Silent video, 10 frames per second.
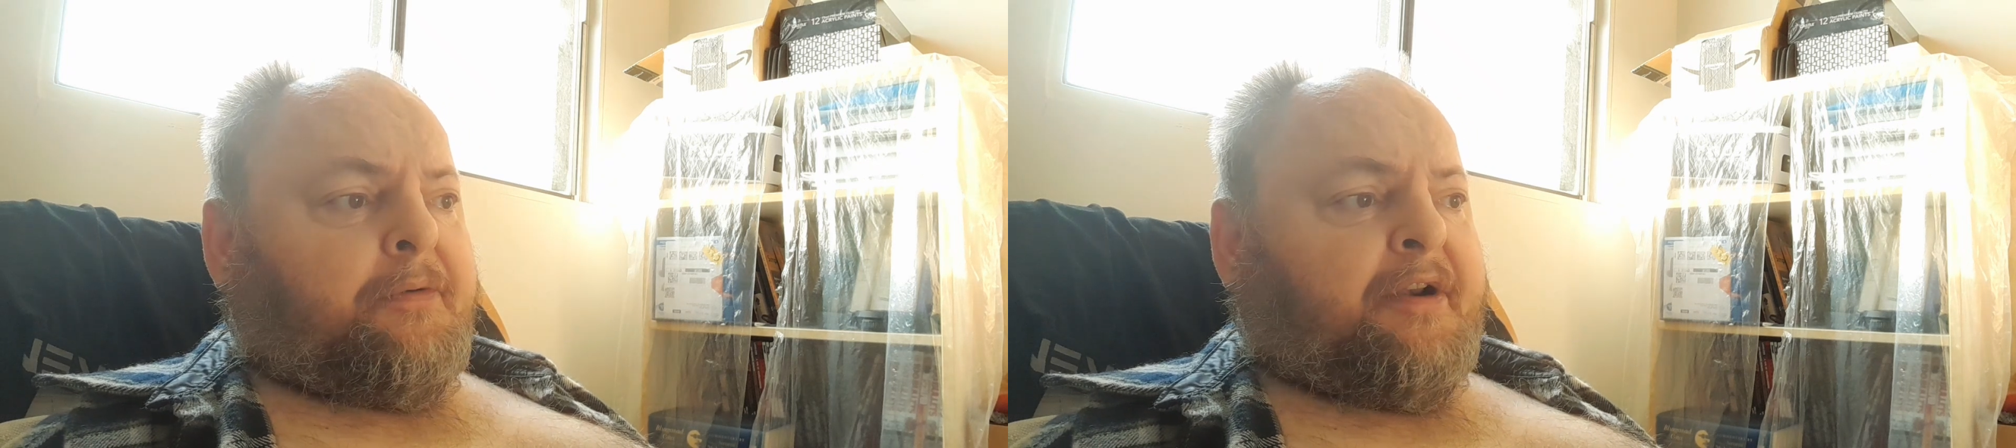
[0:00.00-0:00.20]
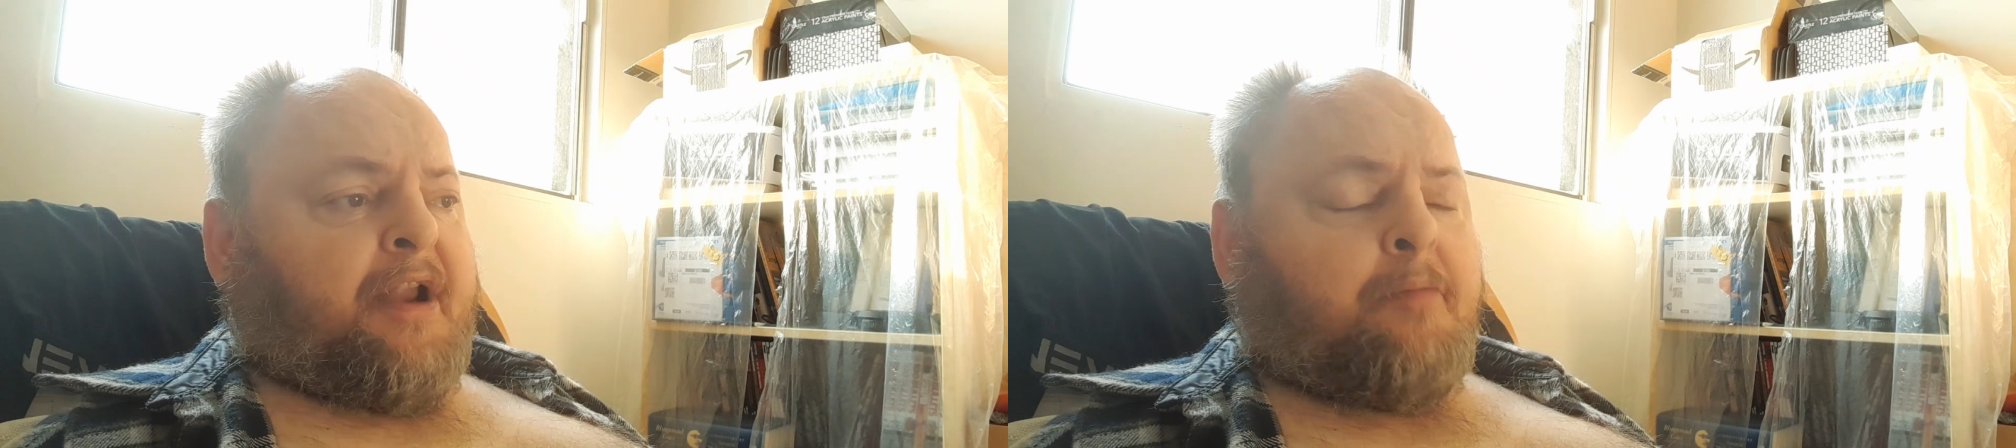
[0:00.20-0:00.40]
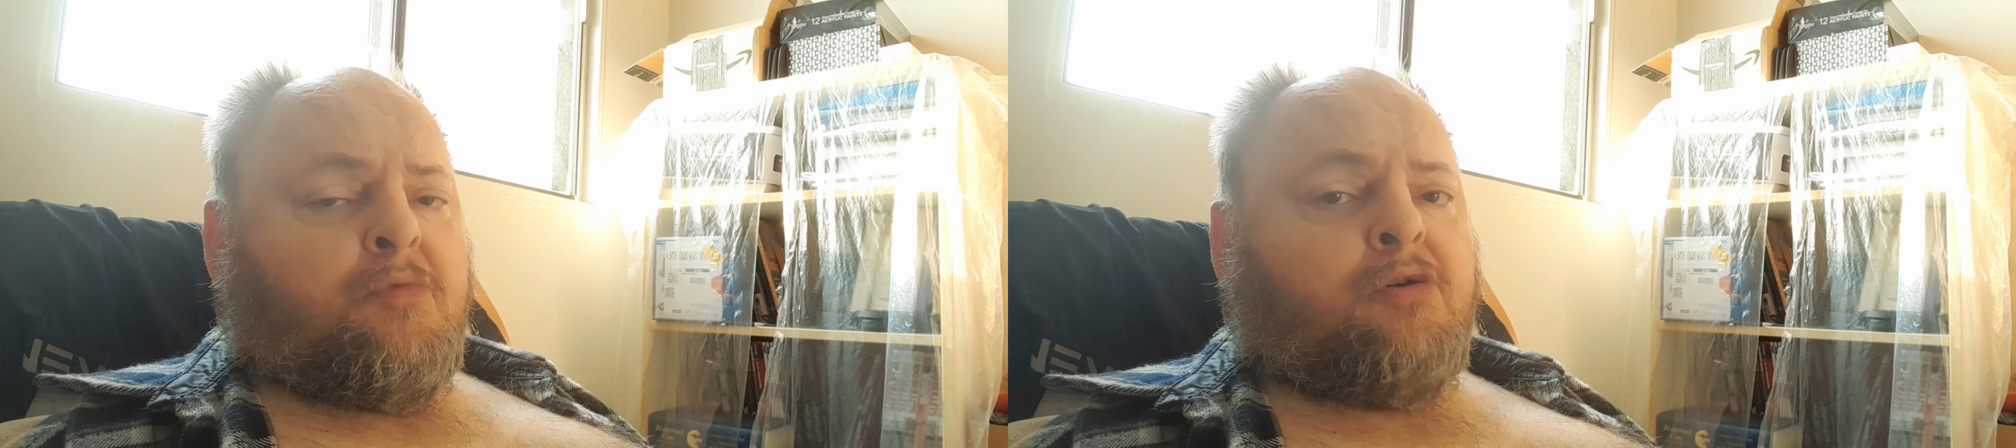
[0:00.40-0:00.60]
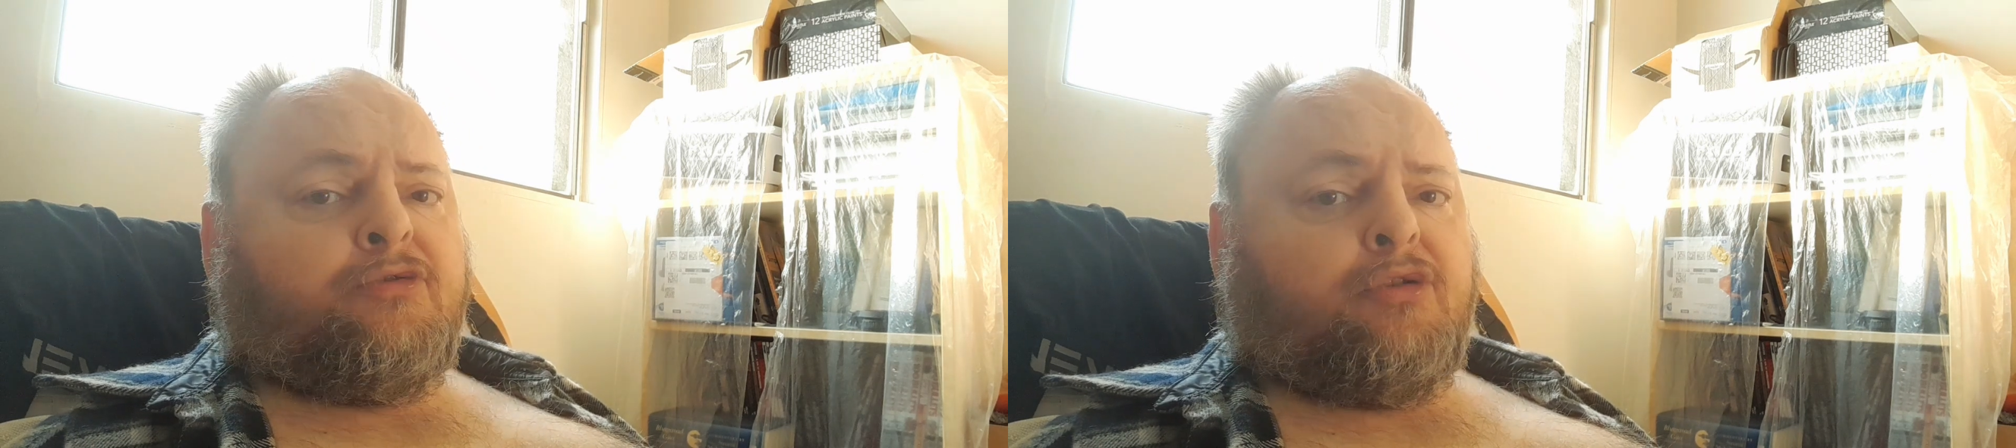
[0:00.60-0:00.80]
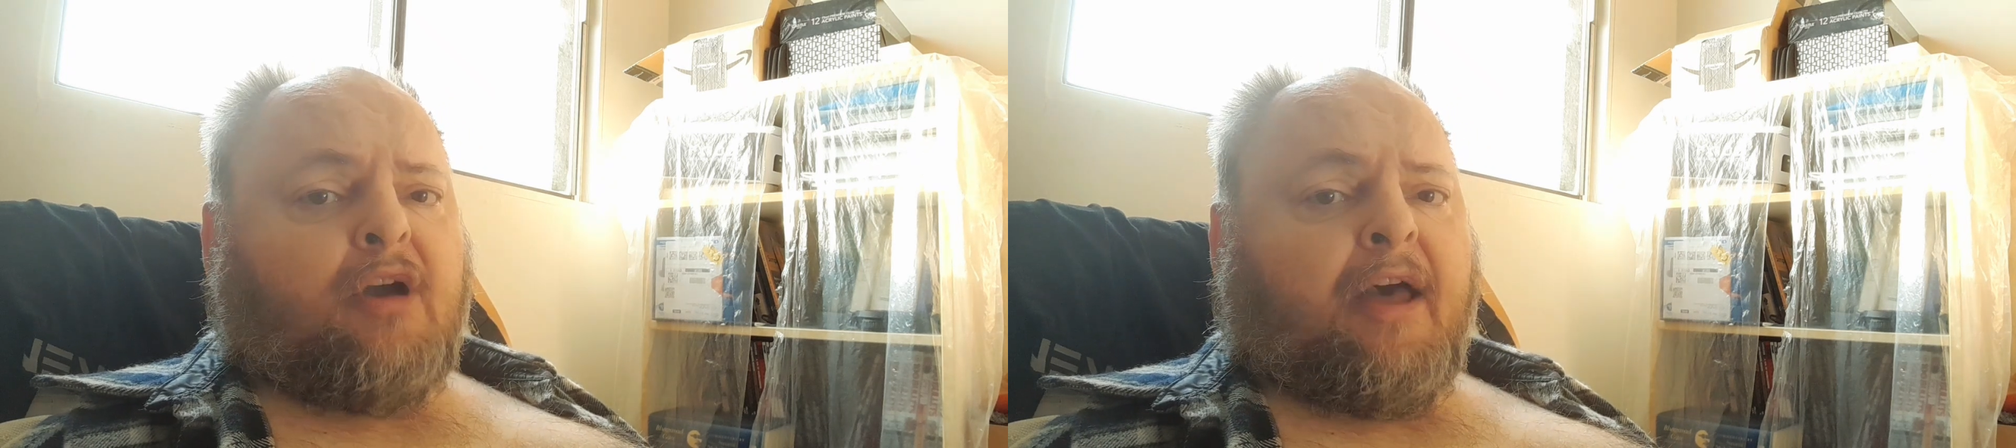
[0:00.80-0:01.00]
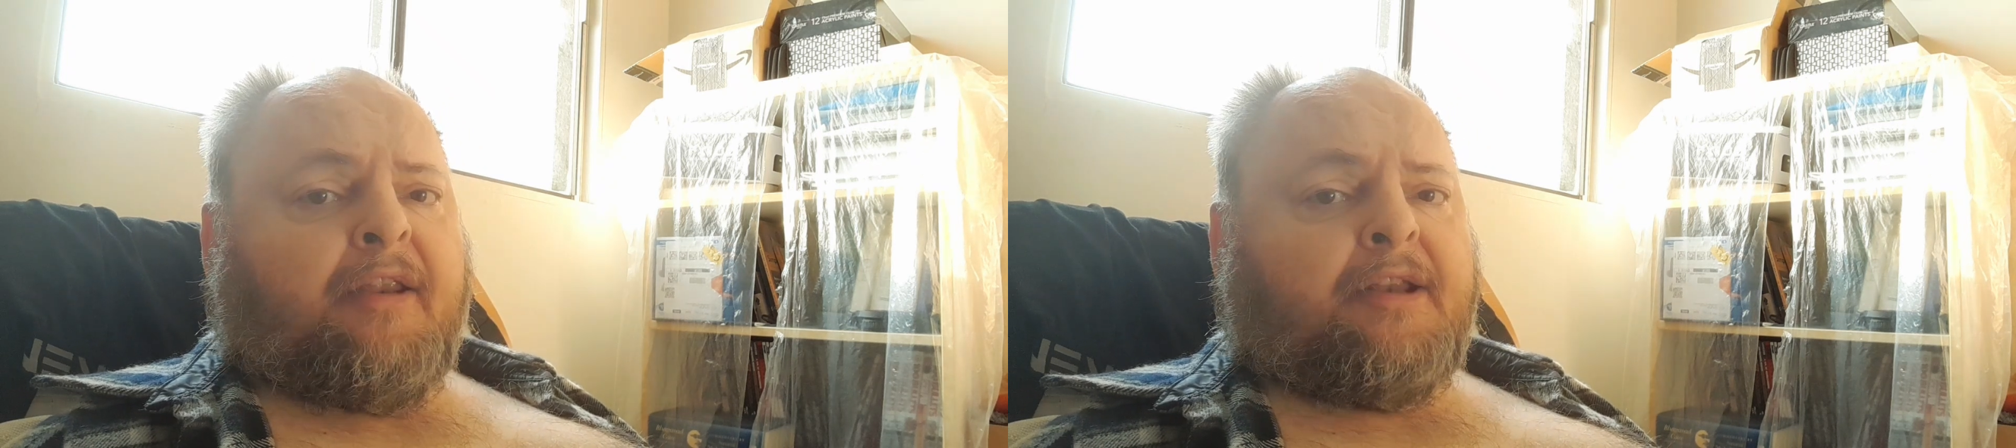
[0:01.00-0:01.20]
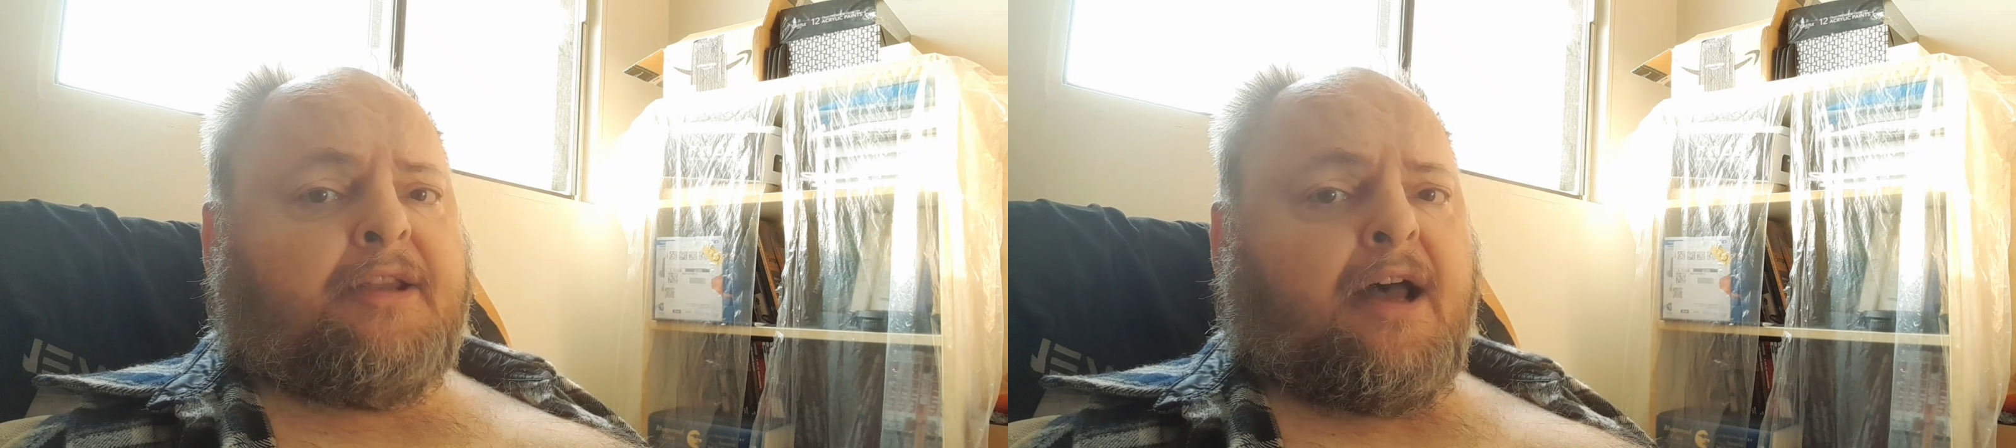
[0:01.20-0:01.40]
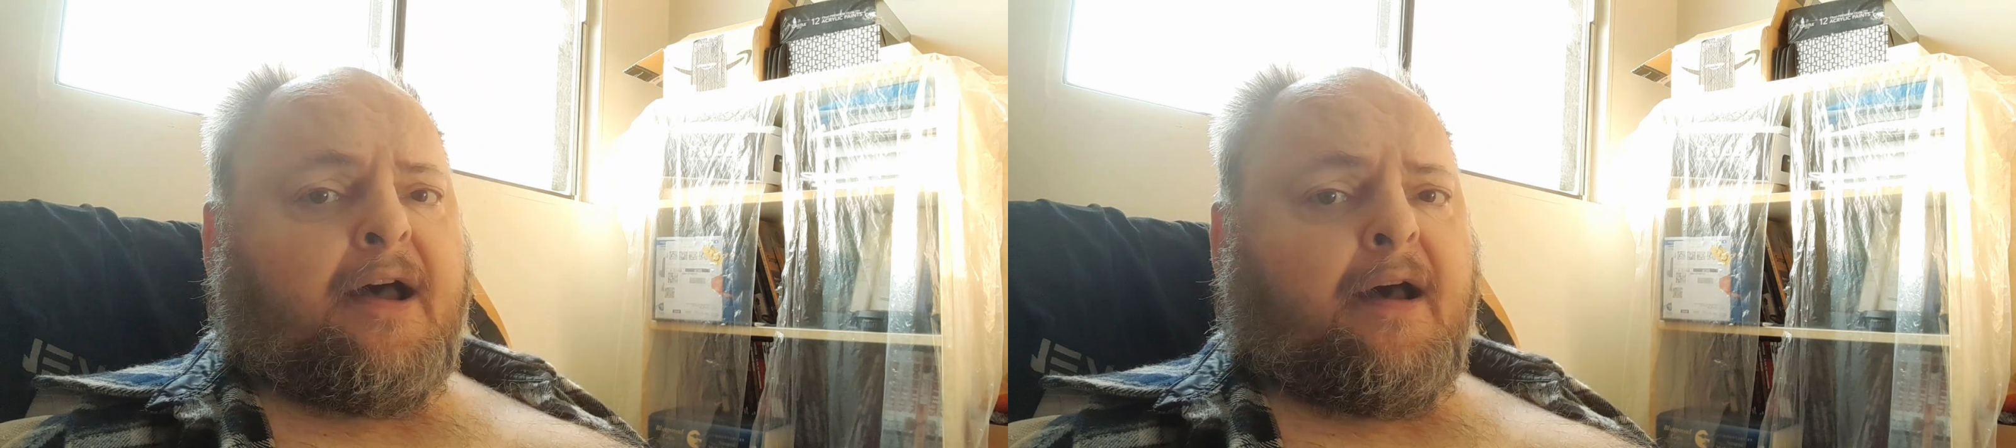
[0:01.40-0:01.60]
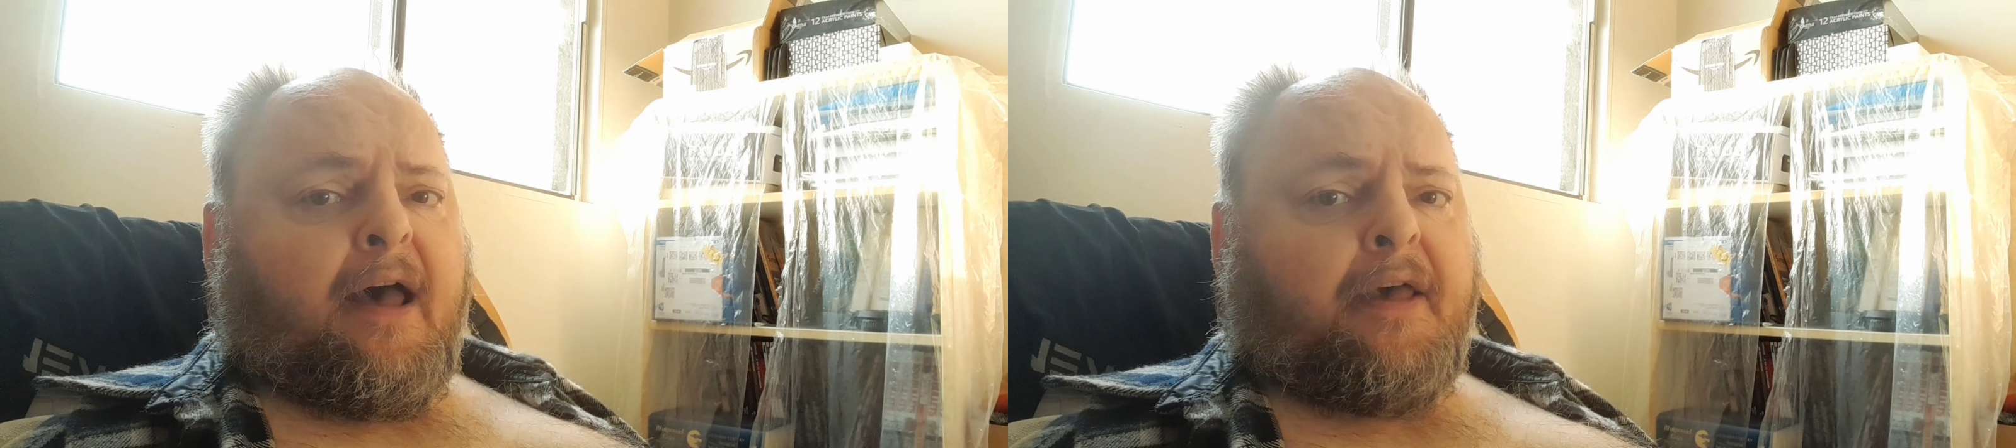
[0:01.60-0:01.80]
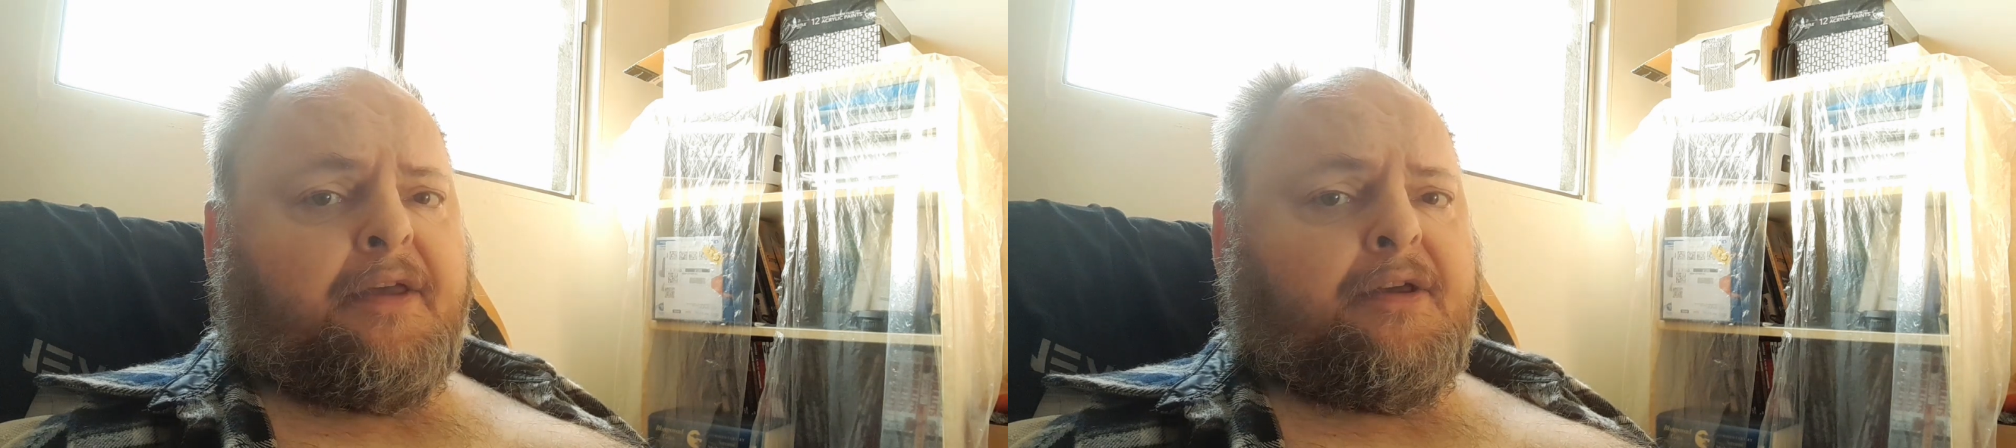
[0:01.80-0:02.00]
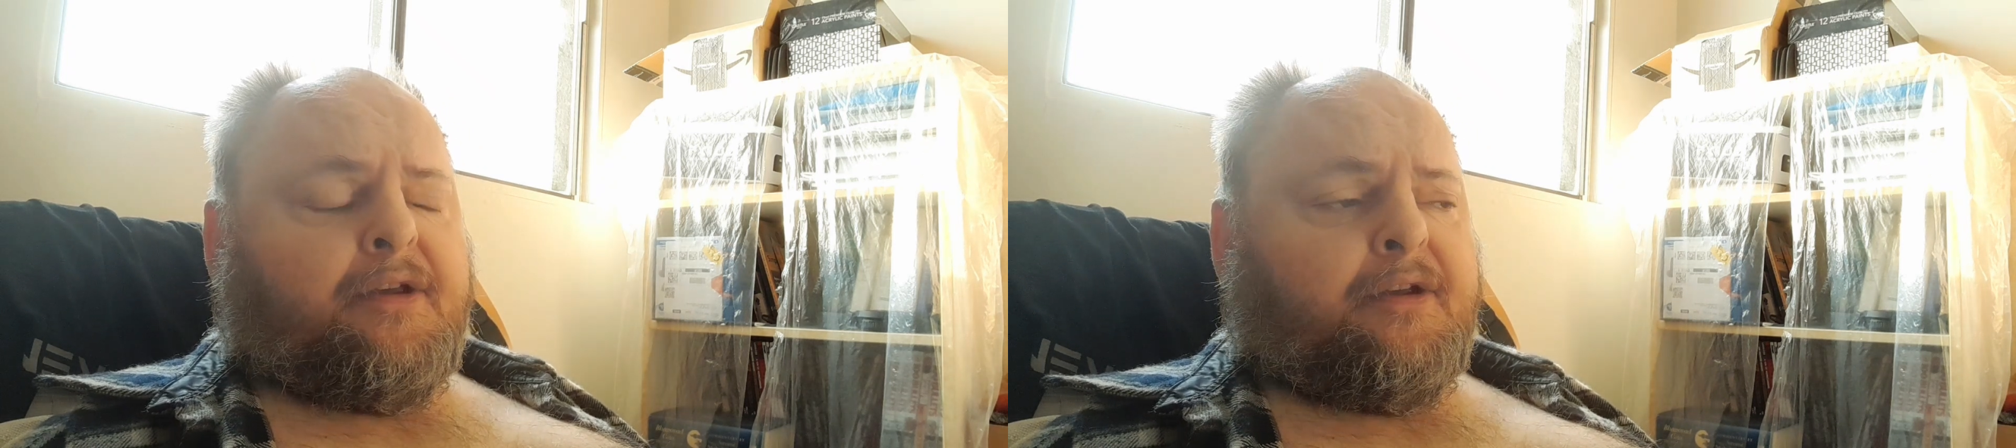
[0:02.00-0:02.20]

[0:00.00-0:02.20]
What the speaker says: when I moved to Canada, I